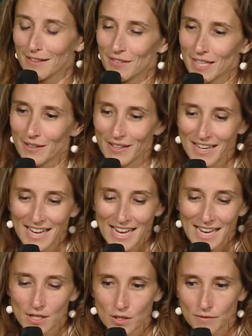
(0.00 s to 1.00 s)
most of the people
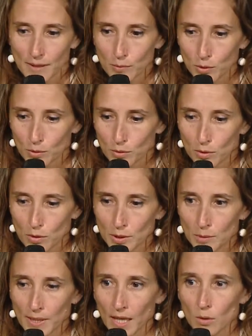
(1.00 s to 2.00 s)
that I know and
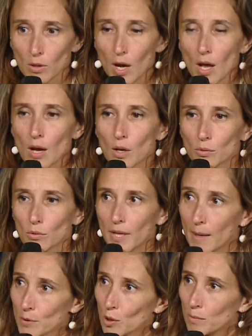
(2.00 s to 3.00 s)
who work in this
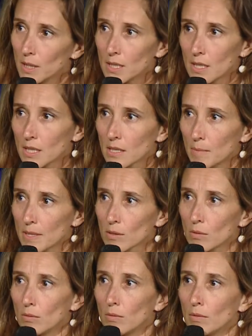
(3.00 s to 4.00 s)
field, for
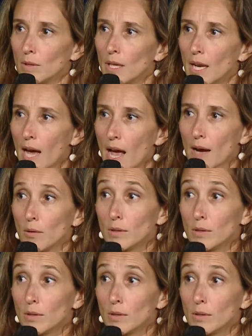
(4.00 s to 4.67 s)
example, I talked